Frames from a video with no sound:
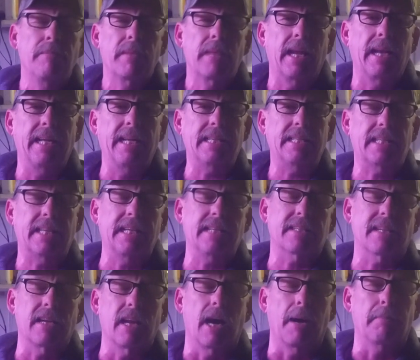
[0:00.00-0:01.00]
and he sees an
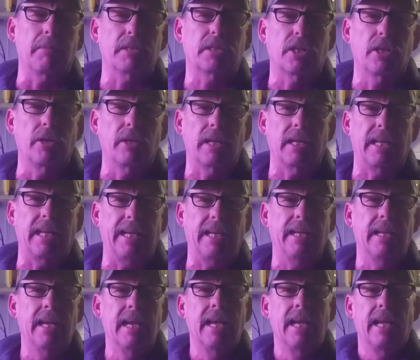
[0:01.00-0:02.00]
opportunity
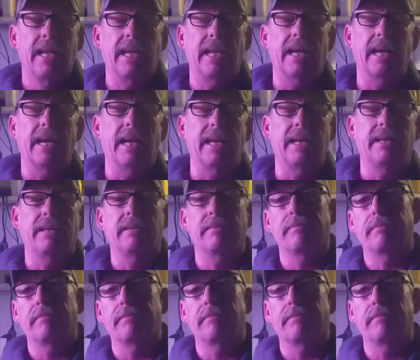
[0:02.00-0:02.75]
in